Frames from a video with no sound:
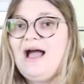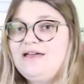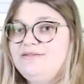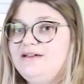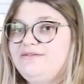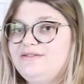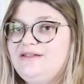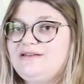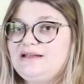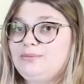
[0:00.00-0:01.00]
I think for
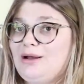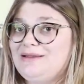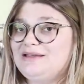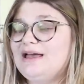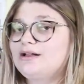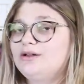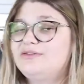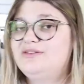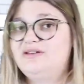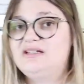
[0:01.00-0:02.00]
this I can probably get
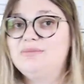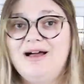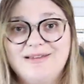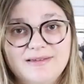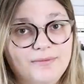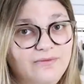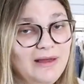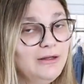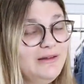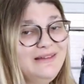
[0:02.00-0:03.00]
close to 50 bucks.
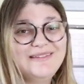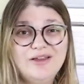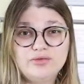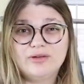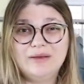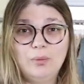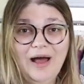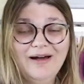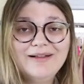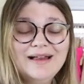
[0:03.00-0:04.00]
Pendleton sells really
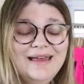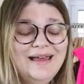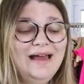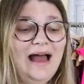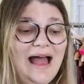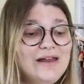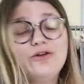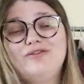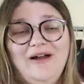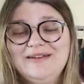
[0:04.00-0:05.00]
well I
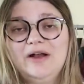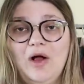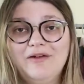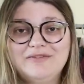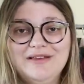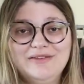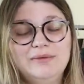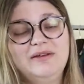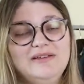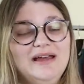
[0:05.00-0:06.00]
don't find it often,
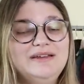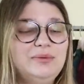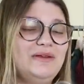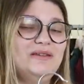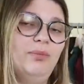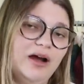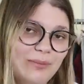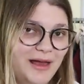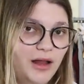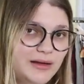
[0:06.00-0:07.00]
so I'm excited to
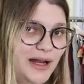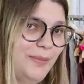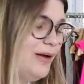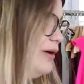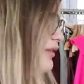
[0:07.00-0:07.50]
experiment a little bit